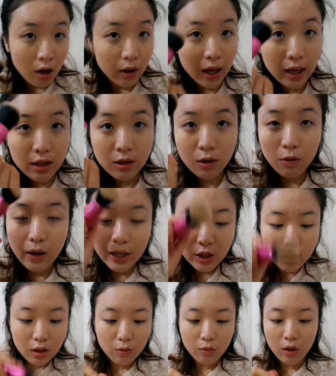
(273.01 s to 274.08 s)
Okay, so I
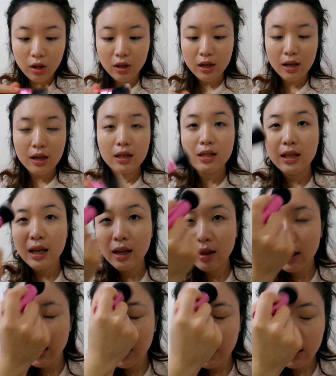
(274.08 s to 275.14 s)
just swirl this and
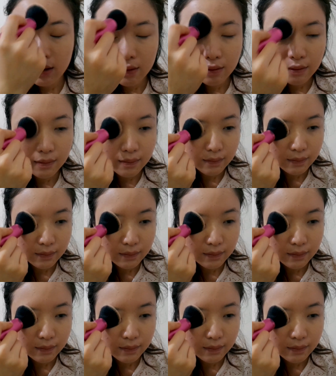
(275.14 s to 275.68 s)
then